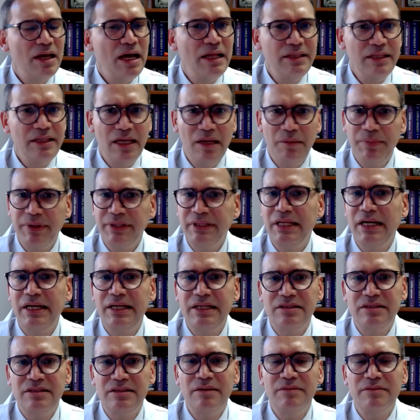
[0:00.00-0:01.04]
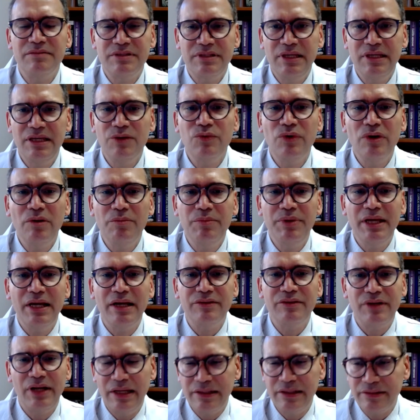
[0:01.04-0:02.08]
and the hepatitis C will be
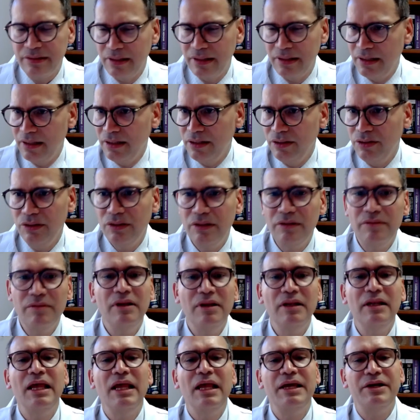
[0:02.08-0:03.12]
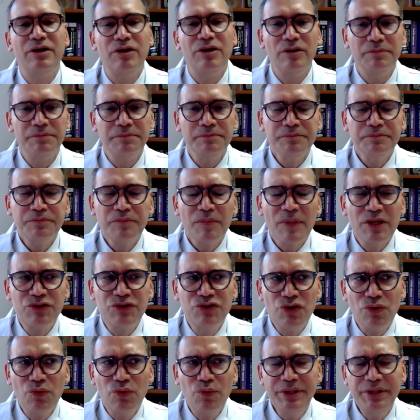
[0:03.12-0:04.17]
addressed later on.
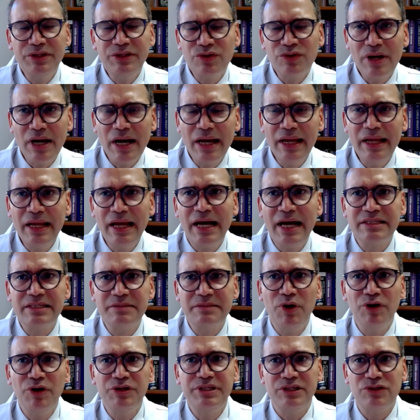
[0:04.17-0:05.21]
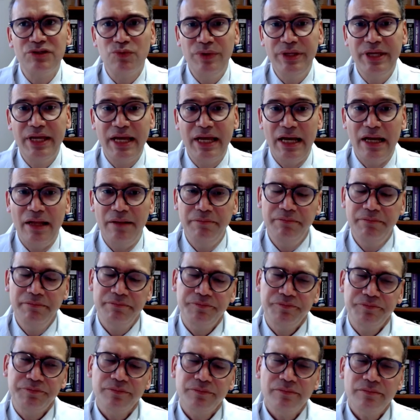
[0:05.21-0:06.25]
So we try as much as we can
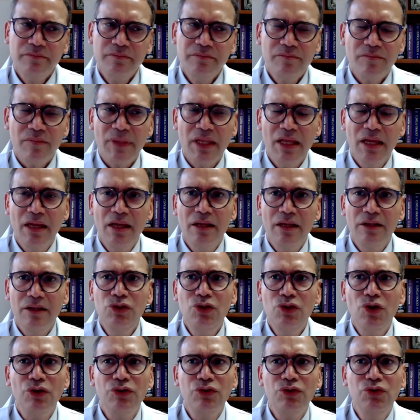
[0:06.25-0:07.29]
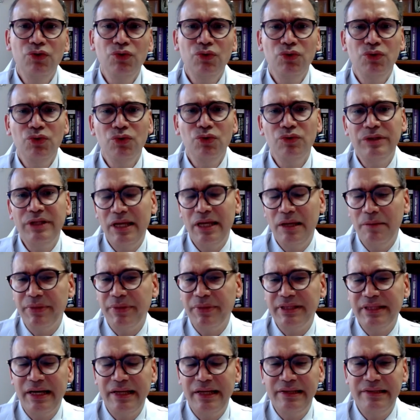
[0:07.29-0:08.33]
not to do the
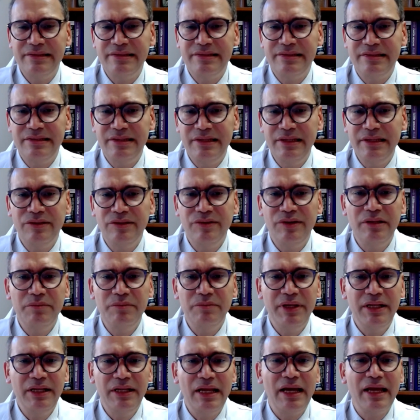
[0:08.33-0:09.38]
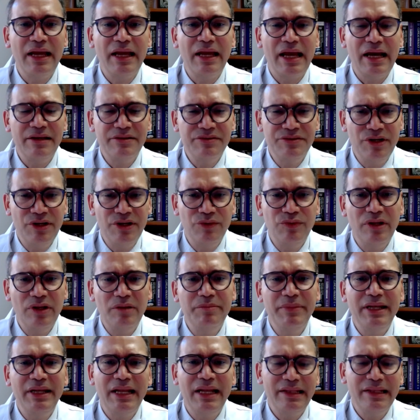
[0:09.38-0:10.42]
hepatitis C treatment and cancer
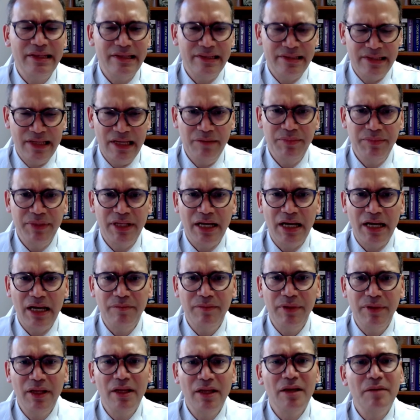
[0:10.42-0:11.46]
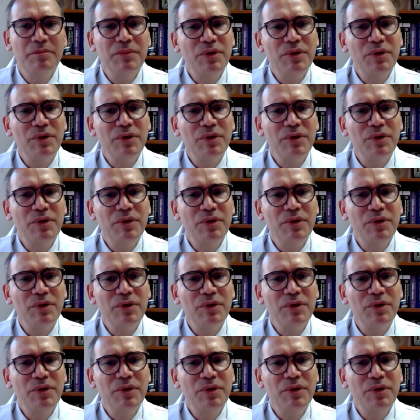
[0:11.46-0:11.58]
treatment at the same time,